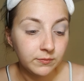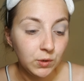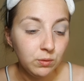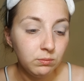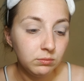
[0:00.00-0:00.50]

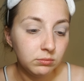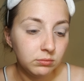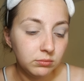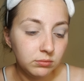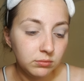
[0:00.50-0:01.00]
Oh,
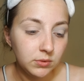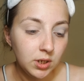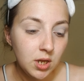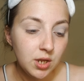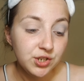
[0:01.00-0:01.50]

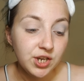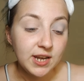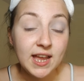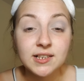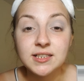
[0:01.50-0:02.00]
don't
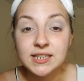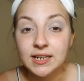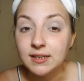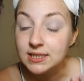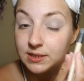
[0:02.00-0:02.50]

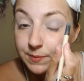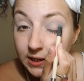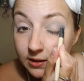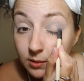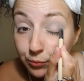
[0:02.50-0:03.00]
accidentally dip it
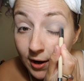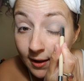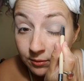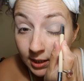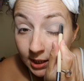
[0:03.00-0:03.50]
in the
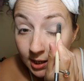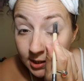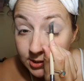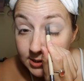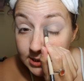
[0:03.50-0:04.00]
brown like I
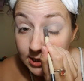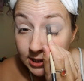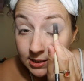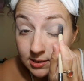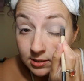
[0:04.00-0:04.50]
just
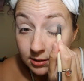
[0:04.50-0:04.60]
did.